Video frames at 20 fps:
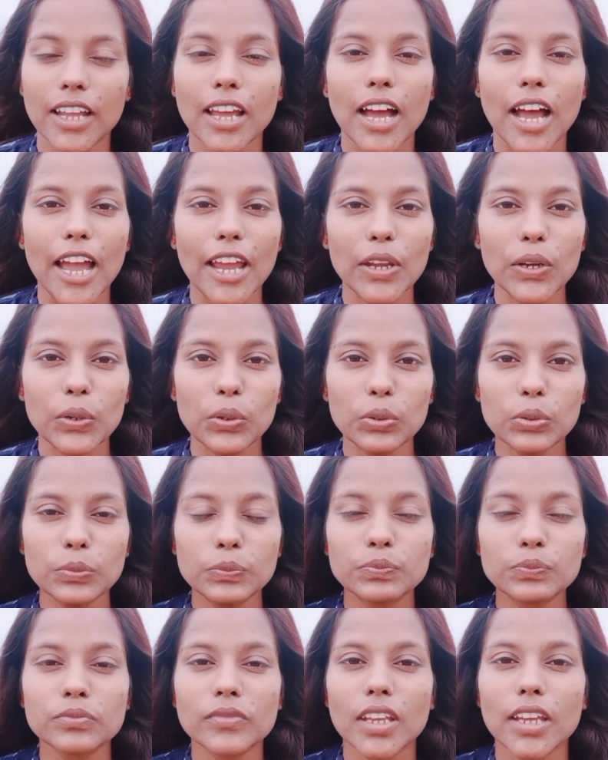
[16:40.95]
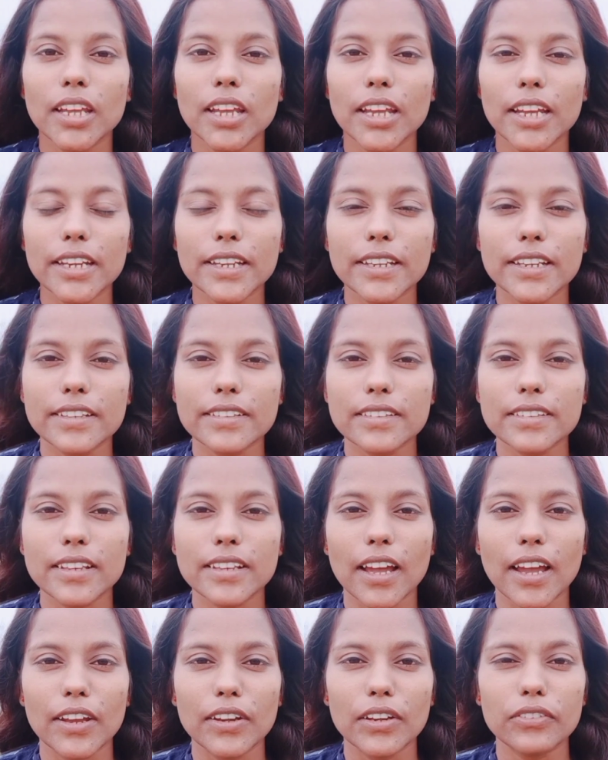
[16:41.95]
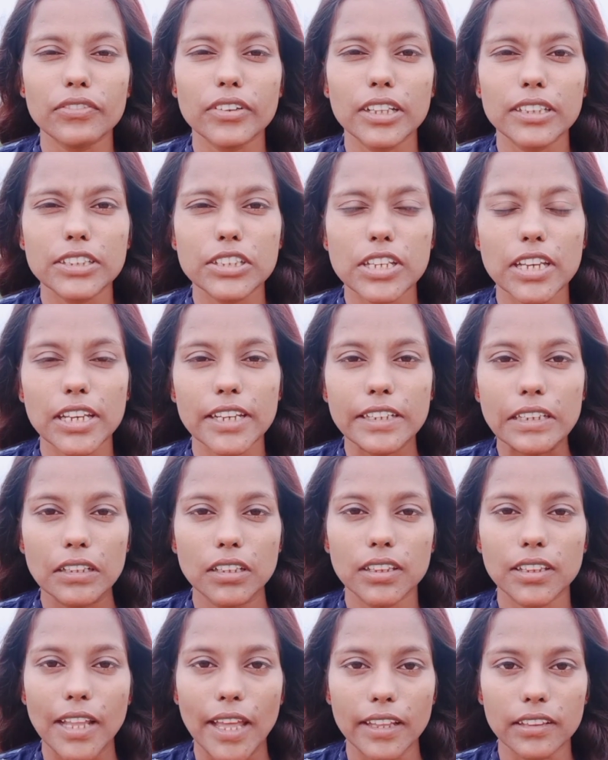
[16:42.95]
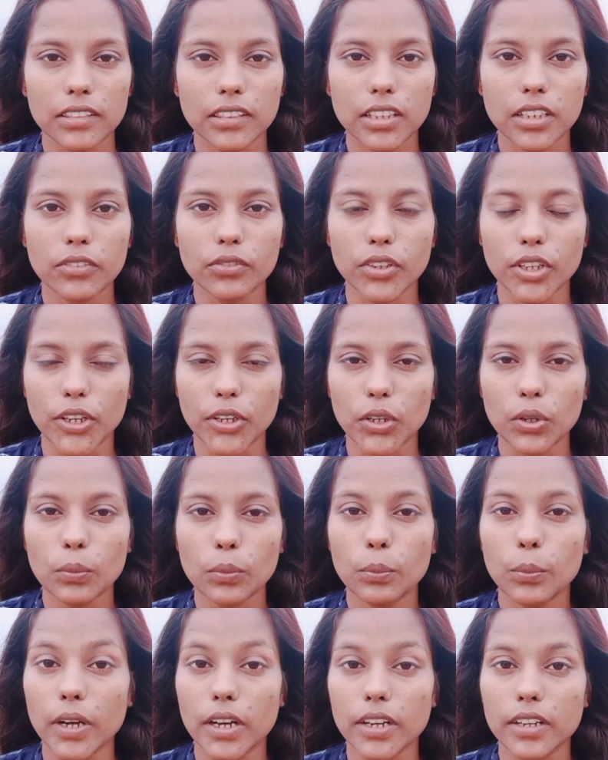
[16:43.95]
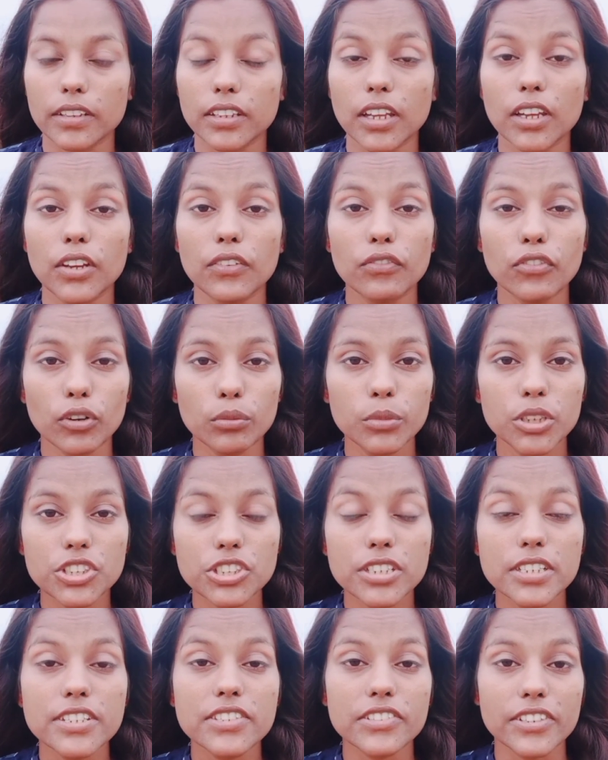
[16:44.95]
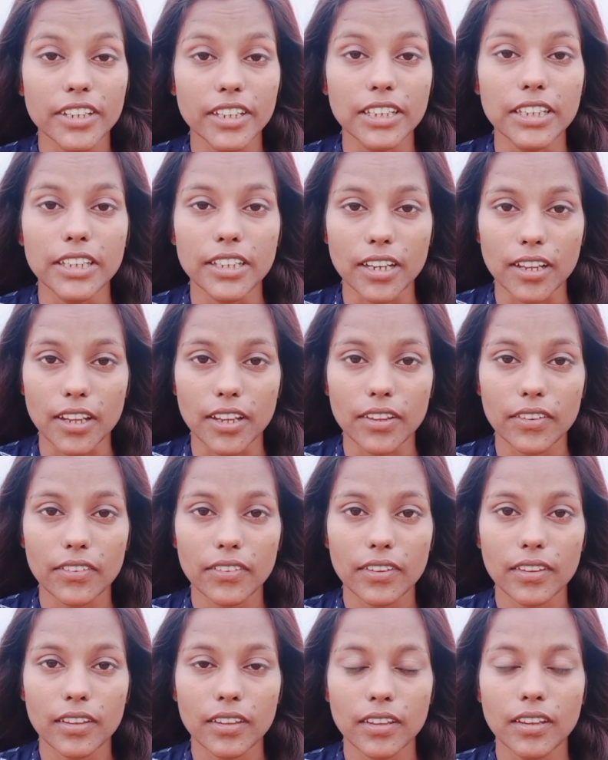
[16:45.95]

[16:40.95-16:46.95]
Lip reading: I know it is kind of a little lengthy video, but the information is really nice.